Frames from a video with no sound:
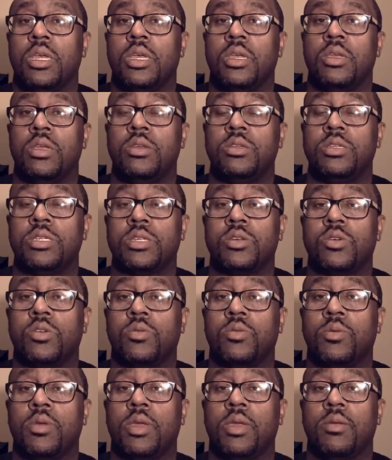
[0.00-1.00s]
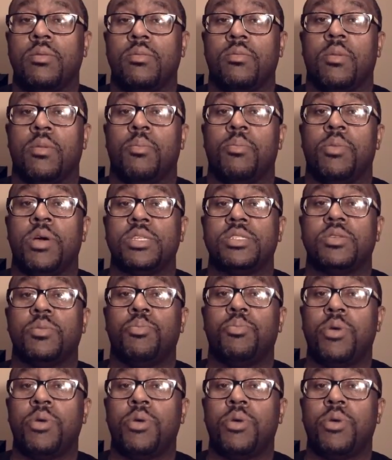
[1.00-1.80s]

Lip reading: you're just going to be a bunch of